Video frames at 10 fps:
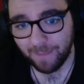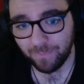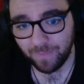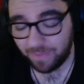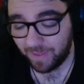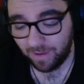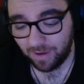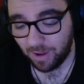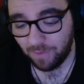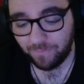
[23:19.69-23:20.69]
I think,
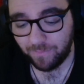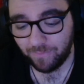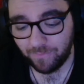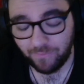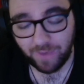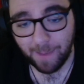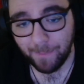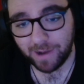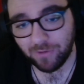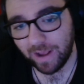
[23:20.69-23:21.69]
if you have
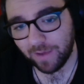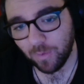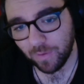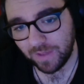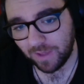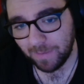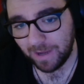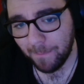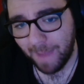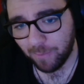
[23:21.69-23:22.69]
Bedrex got £6 million